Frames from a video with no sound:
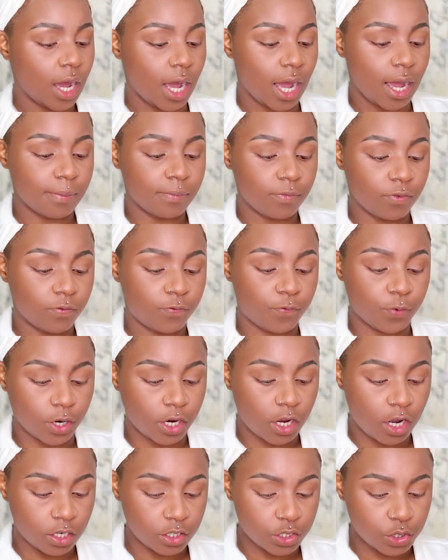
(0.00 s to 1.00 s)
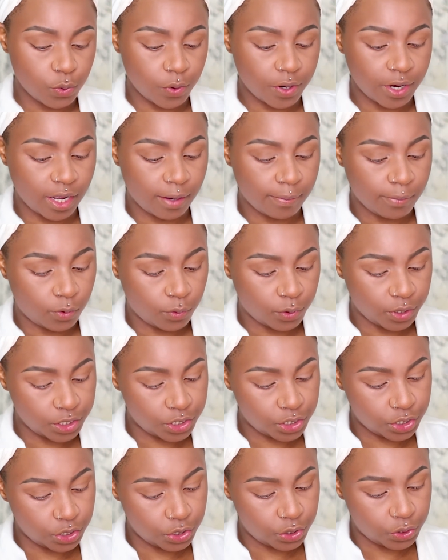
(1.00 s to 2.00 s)
For contouring, I'm going
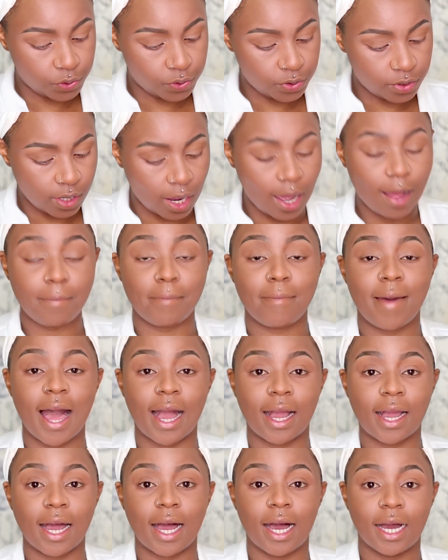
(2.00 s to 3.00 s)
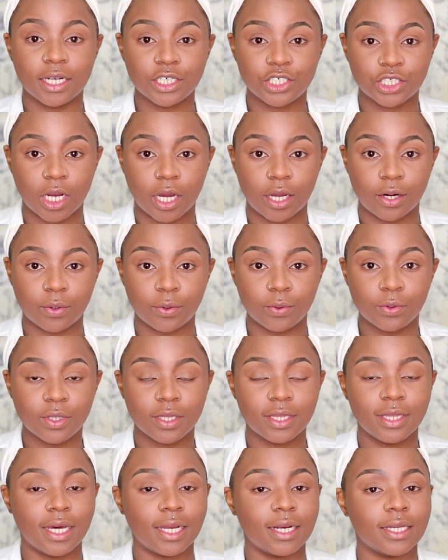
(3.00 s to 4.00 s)
to use a MAC eyeshadow
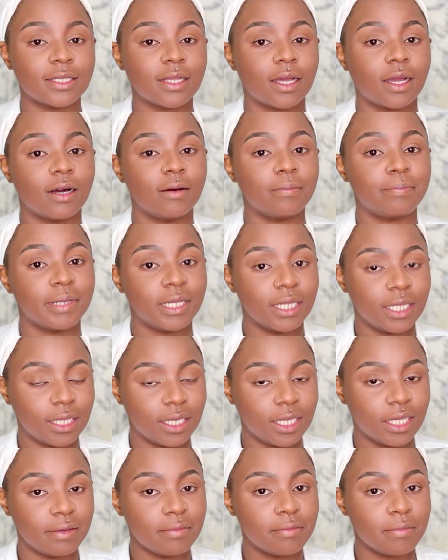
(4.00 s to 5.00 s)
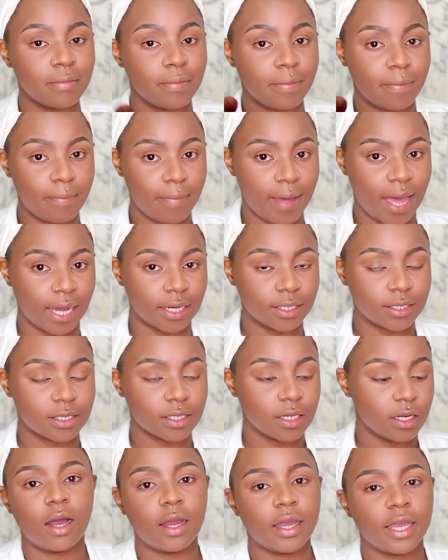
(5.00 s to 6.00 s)
that is completely matte.
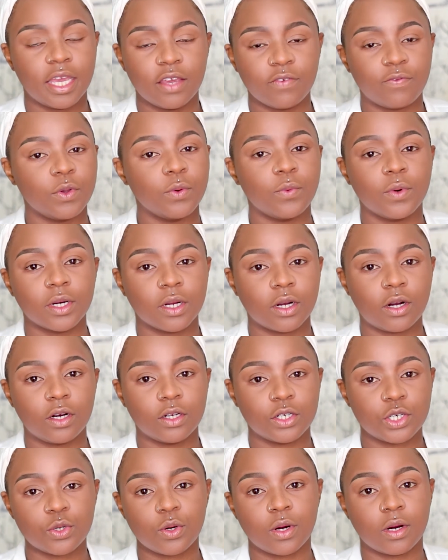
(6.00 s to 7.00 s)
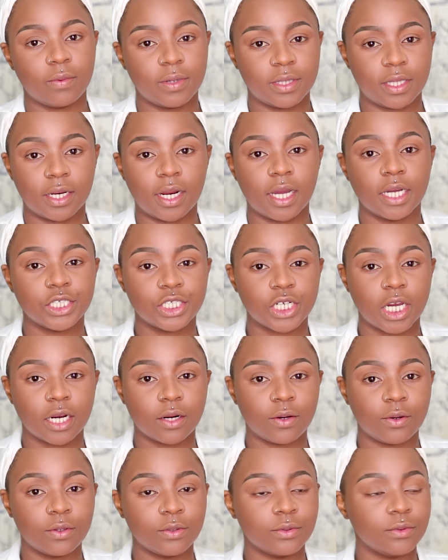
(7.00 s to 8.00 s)
If you want to contour with an
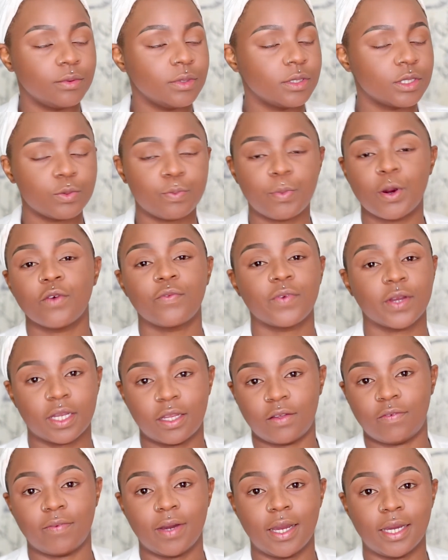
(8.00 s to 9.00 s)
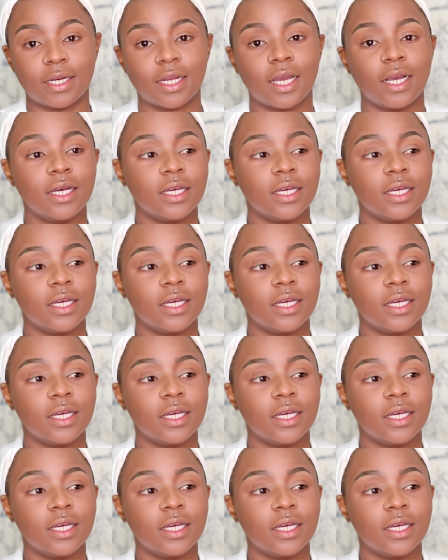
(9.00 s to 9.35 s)
eyeshadow, it's perfectly fine.